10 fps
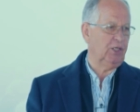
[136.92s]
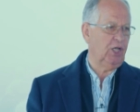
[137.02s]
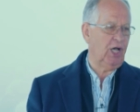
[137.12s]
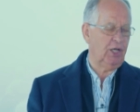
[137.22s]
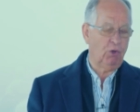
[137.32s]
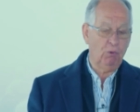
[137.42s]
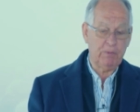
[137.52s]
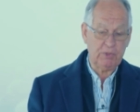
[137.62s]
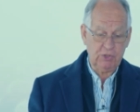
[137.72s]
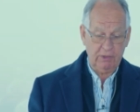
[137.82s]
God
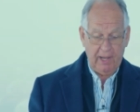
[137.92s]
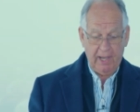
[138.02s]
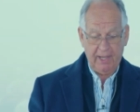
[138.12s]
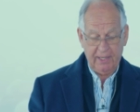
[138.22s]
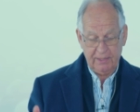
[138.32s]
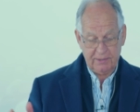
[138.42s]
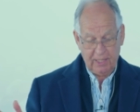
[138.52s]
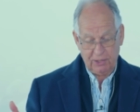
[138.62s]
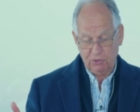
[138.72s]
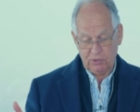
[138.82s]
opens your eyes
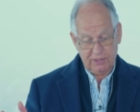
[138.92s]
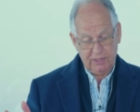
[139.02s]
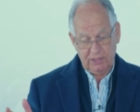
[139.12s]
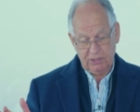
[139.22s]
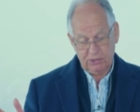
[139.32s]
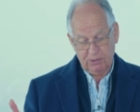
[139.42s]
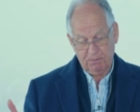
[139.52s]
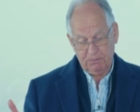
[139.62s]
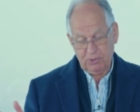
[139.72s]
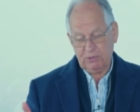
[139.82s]
and you see
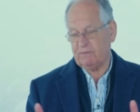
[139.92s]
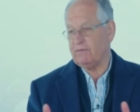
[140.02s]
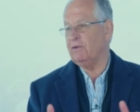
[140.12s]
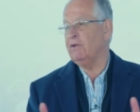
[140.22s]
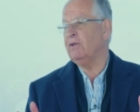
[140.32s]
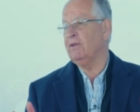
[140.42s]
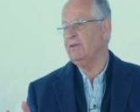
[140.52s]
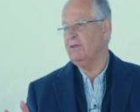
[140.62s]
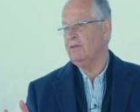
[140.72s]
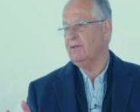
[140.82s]
some
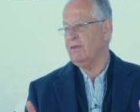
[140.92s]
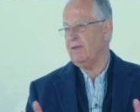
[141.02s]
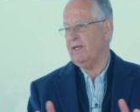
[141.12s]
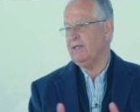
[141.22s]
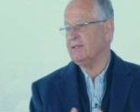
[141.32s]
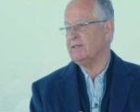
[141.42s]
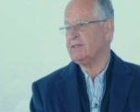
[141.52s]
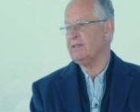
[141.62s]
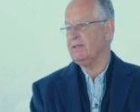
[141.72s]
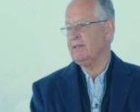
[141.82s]
beautiful
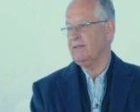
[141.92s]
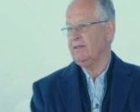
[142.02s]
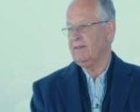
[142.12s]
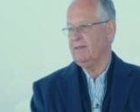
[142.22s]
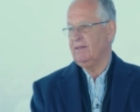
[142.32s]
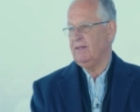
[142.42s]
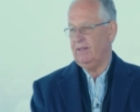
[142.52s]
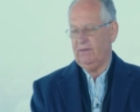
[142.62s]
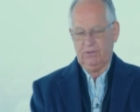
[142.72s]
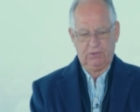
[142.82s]
things
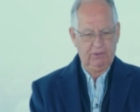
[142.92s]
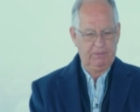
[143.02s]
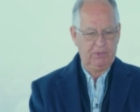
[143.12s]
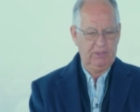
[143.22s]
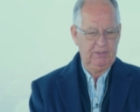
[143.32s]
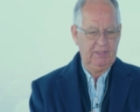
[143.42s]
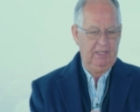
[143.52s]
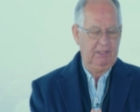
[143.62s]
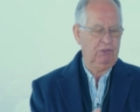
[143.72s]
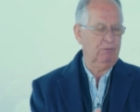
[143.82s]
in the scriptures
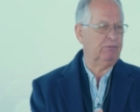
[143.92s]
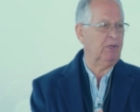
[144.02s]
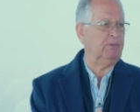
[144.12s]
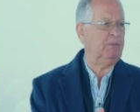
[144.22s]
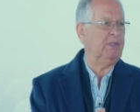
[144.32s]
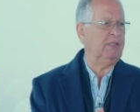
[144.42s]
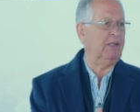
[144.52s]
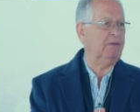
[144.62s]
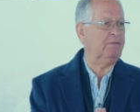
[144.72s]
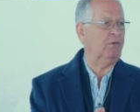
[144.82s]
that you probably
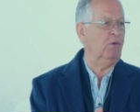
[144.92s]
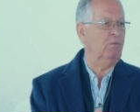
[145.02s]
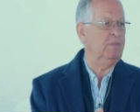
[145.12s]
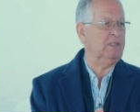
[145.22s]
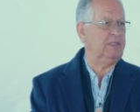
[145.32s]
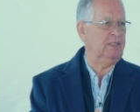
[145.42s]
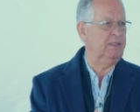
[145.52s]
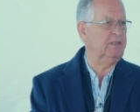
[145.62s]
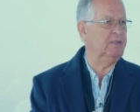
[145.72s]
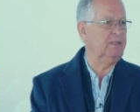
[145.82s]
have
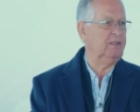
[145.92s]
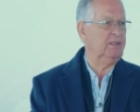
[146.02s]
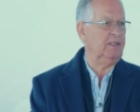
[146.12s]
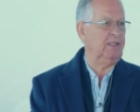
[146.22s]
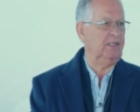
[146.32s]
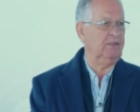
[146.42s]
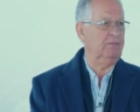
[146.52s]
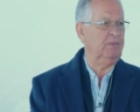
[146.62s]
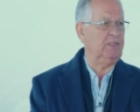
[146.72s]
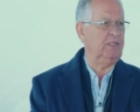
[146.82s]
omitted in
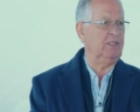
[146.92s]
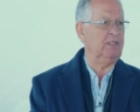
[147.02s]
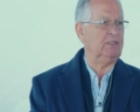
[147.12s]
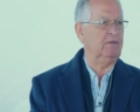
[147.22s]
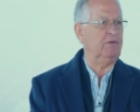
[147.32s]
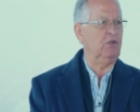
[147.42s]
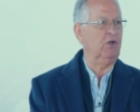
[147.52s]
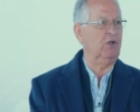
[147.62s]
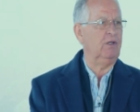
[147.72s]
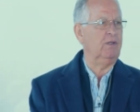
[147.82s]
the busyness of
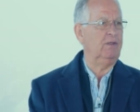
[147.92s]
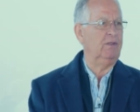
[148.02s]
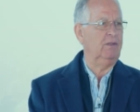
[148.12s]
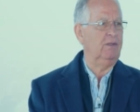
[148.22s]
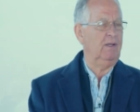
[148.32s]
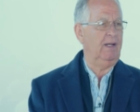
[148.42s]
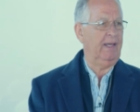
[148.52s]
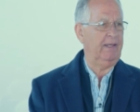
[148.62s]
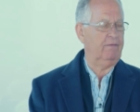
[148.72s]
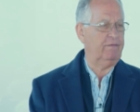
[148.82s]
your
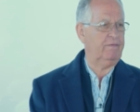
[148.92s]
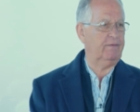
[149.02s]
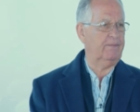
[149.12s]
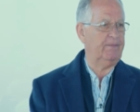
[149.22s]
life.